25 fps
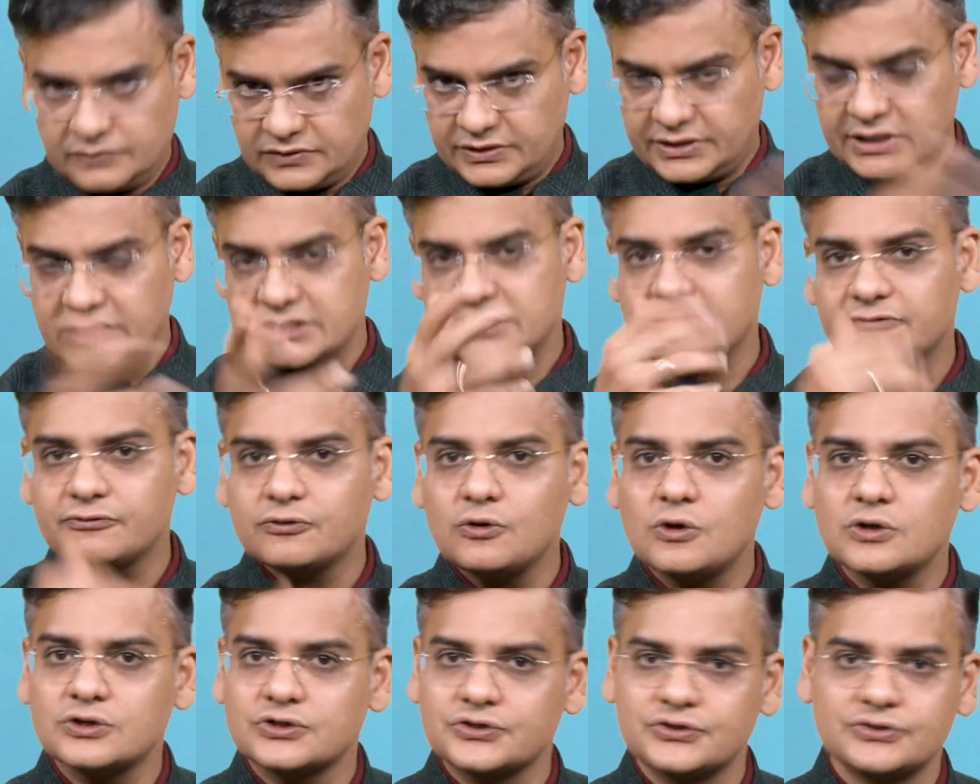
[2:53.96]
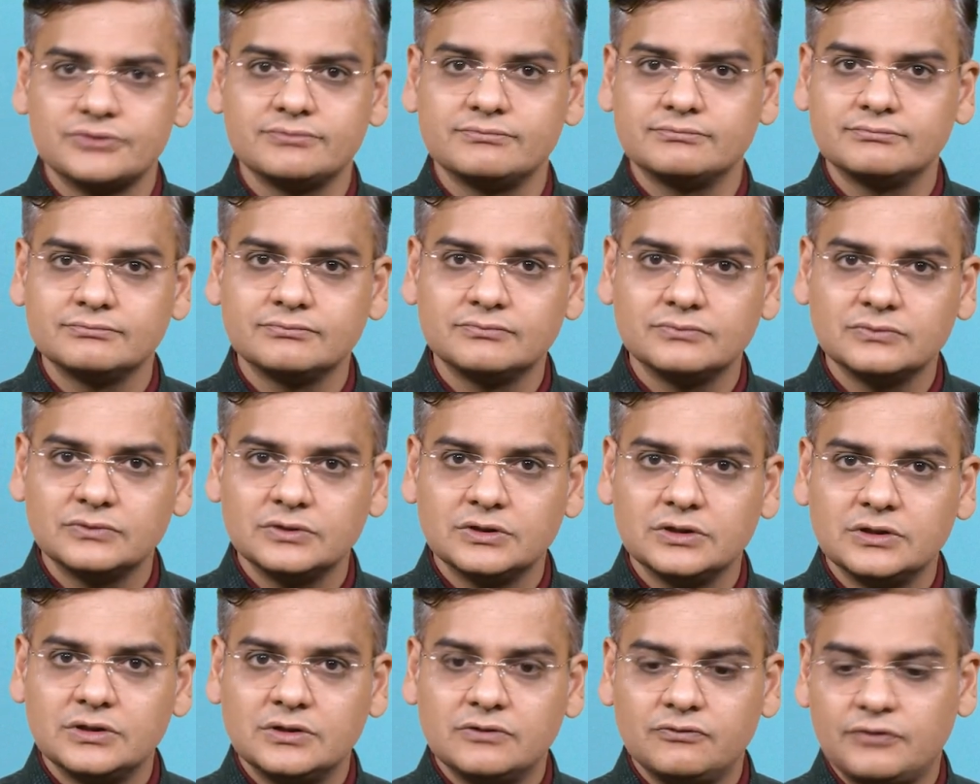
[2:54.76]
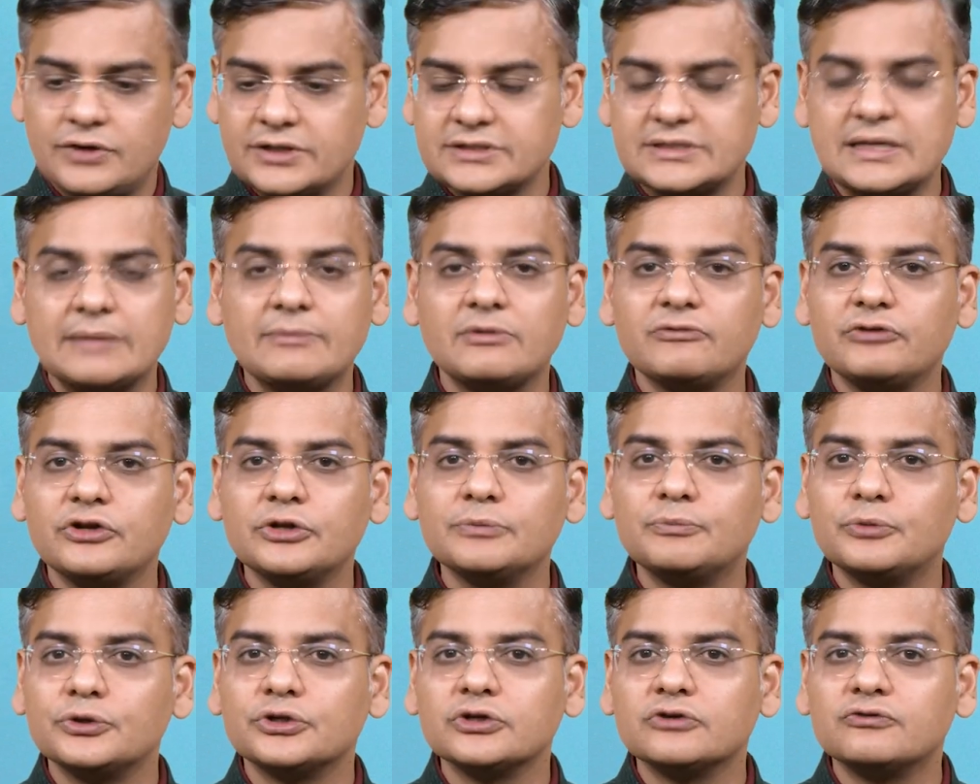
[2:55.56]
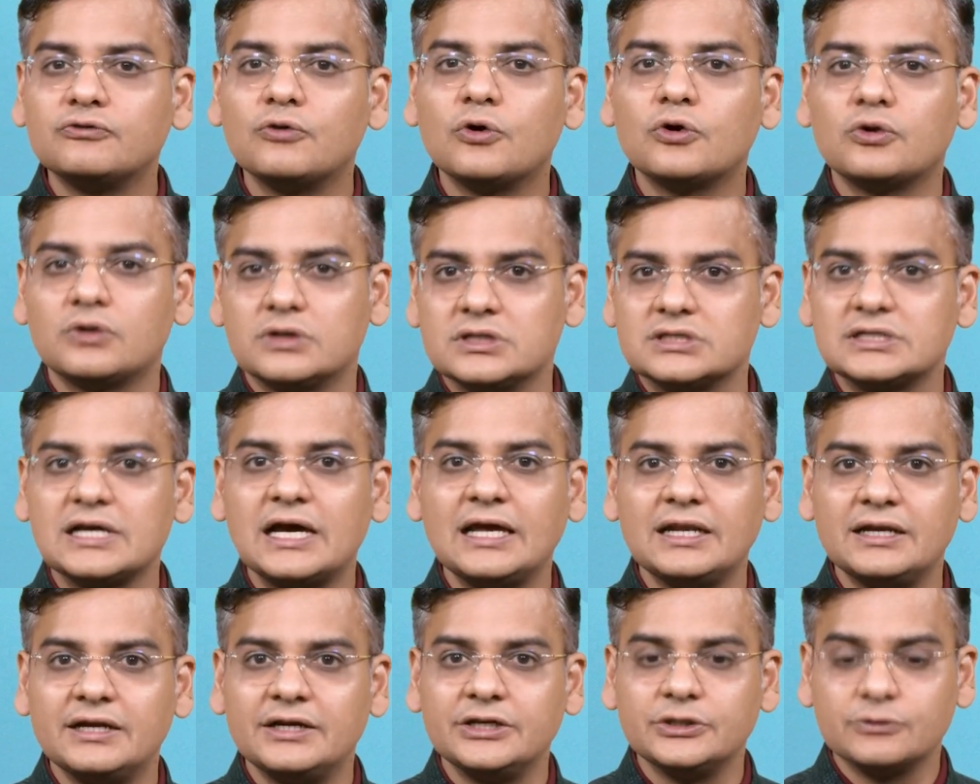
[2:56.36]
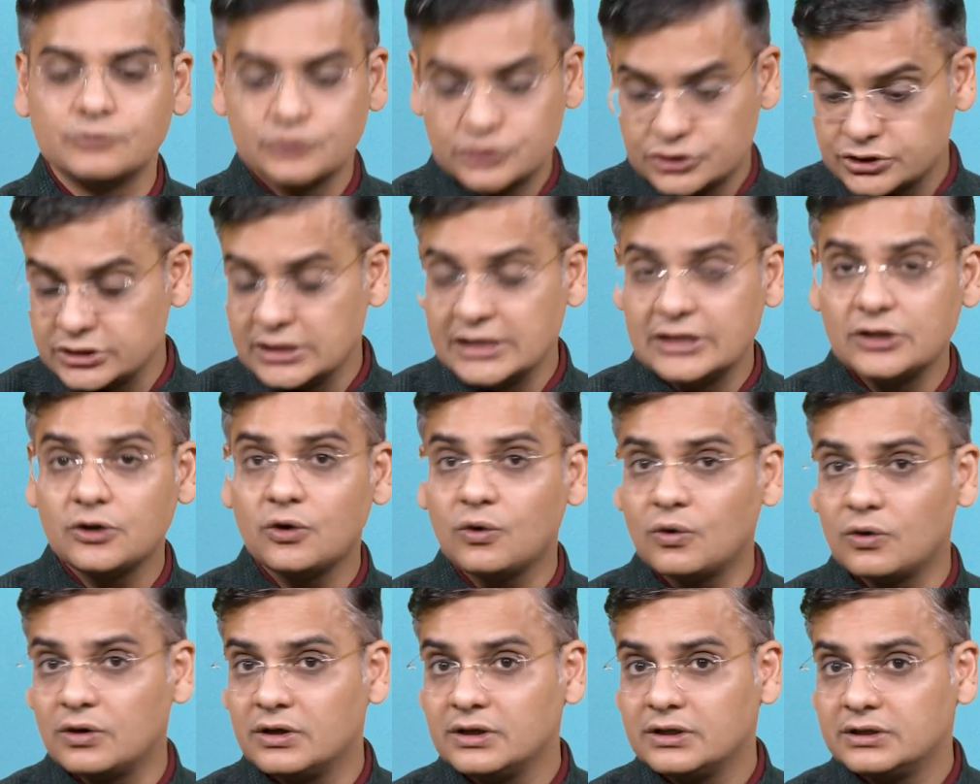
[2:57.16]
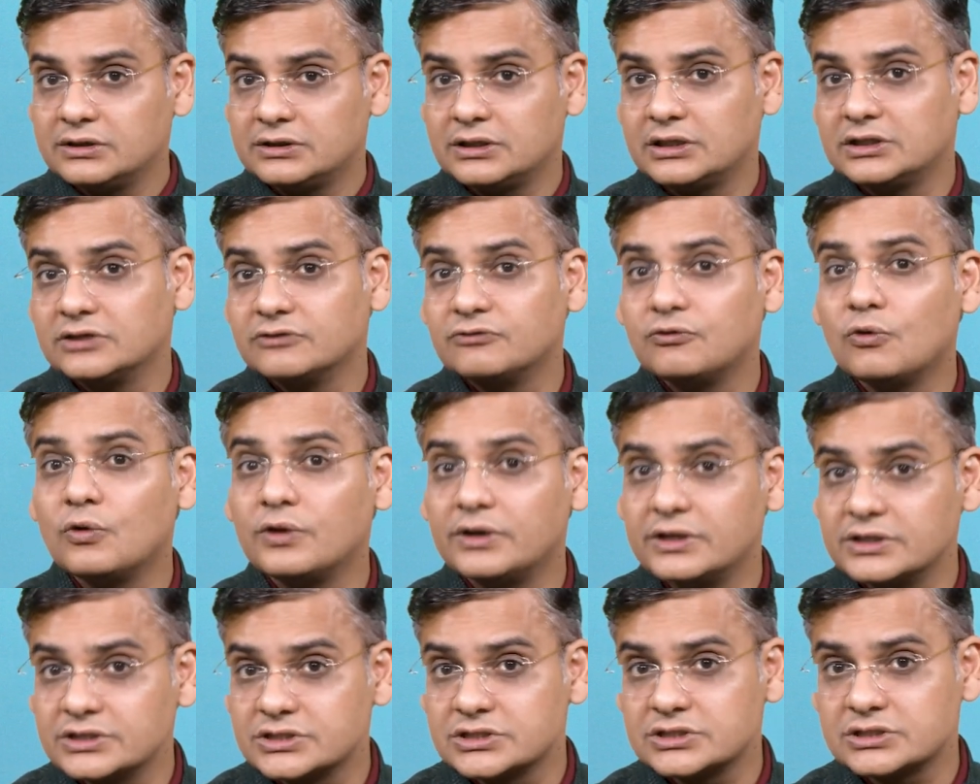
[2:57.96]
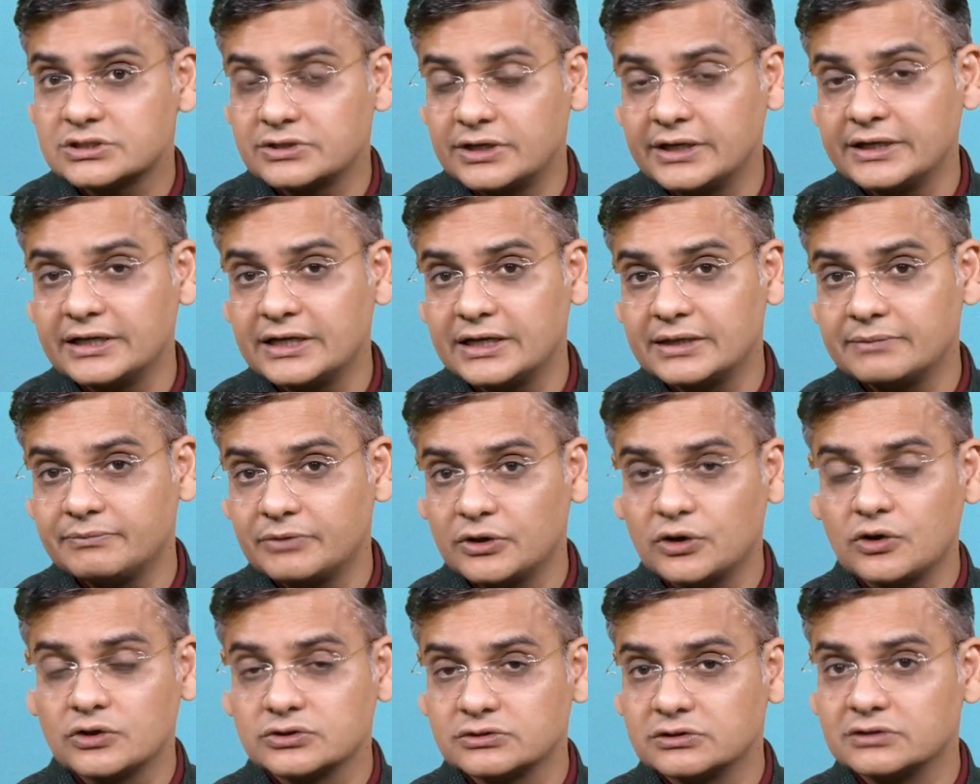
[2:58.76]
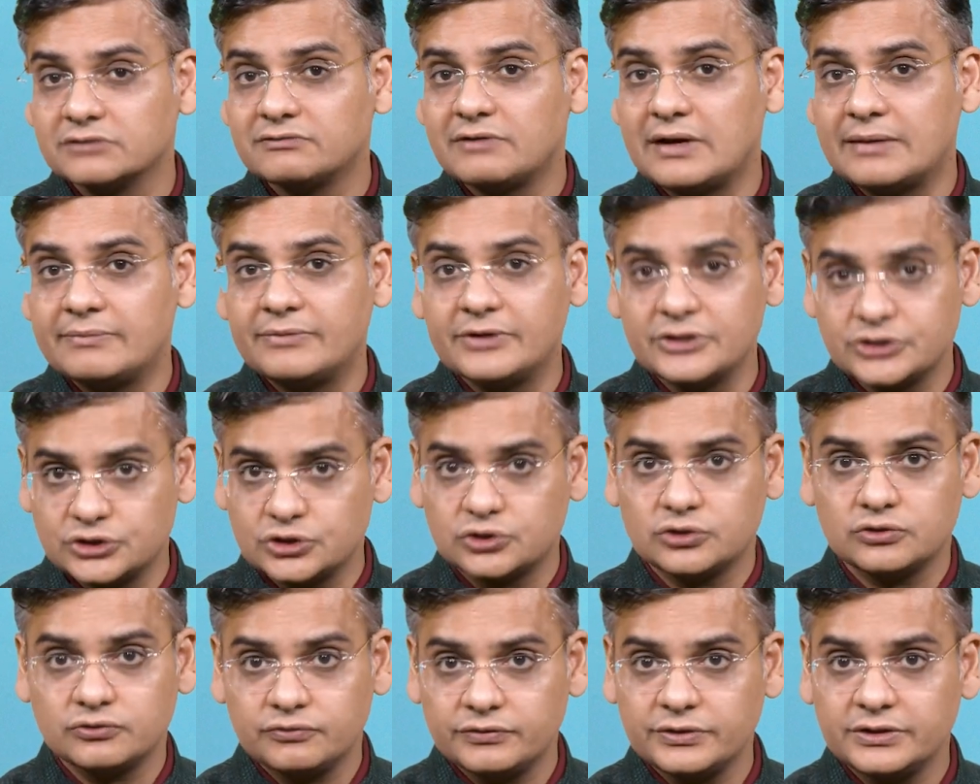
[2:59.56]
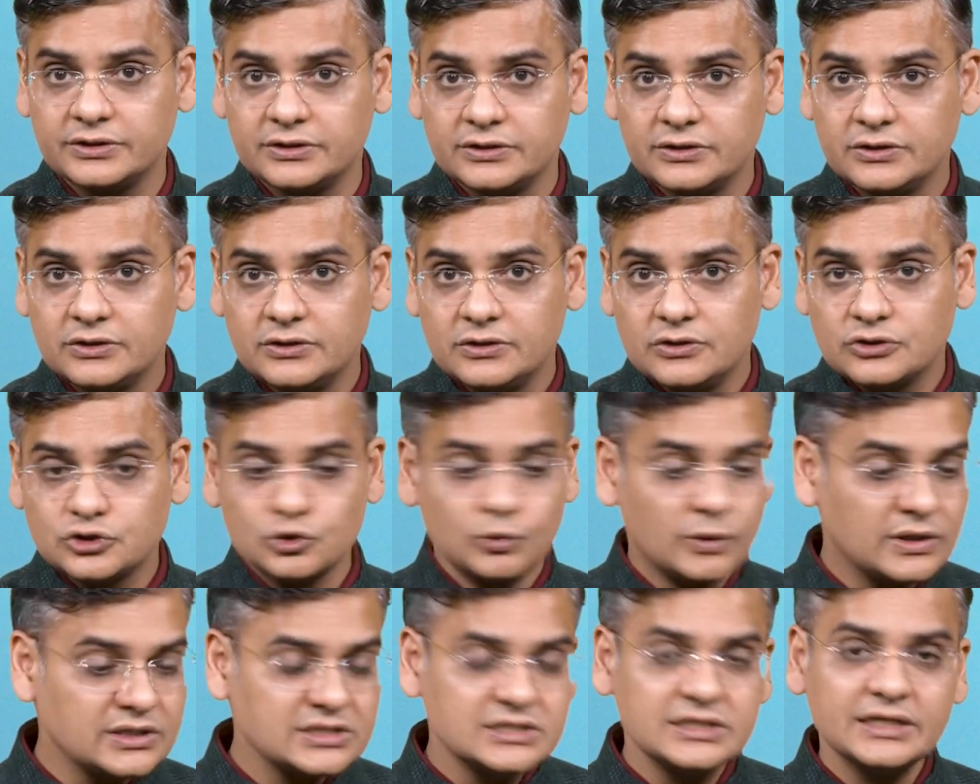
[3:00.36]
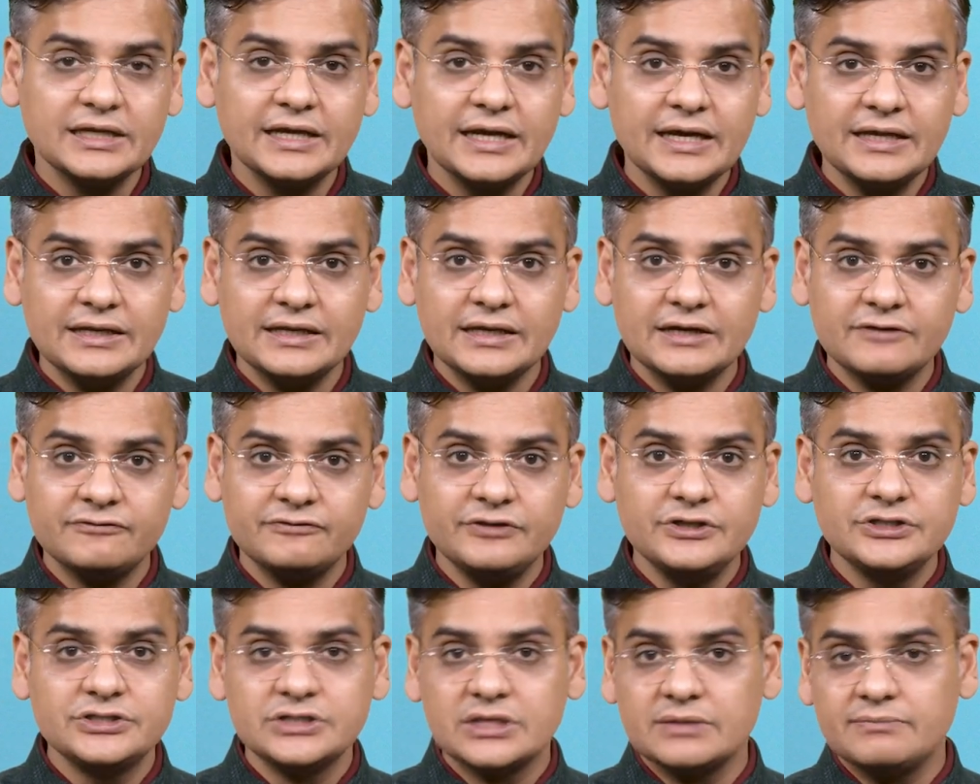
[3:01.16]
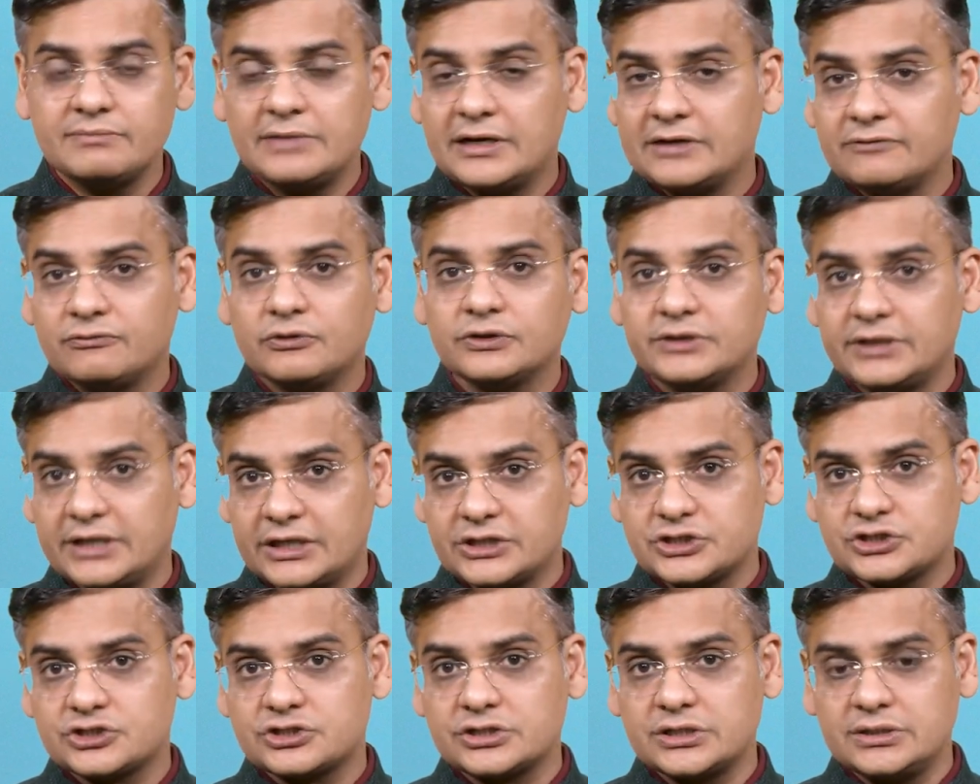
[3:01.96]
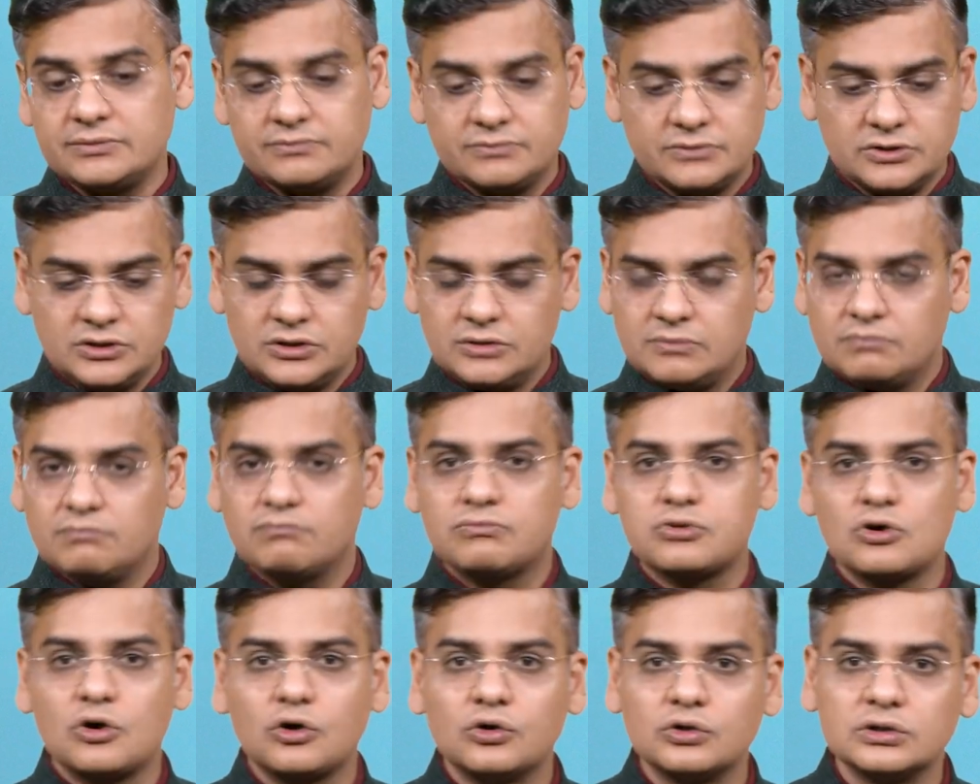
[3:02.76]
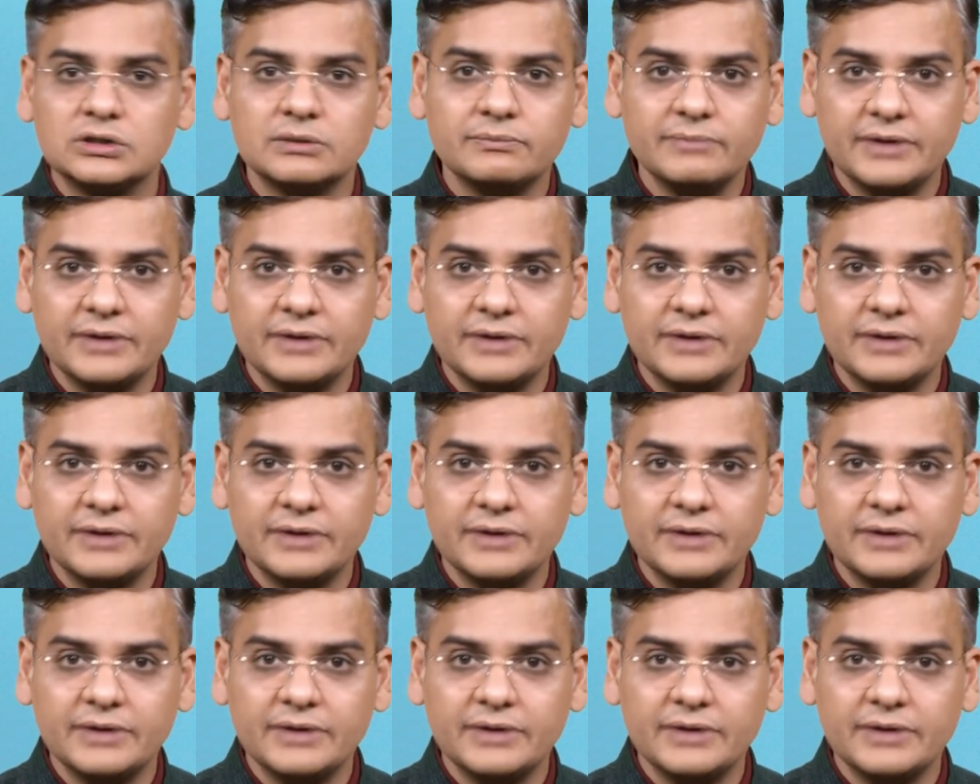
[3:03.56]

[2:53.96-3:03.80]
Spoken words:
Yes, of course. For example, when you put your phone on silent, you would still know that the phone is ringing because of the vibration of it. So once again, a feature meant for the extreme brought to the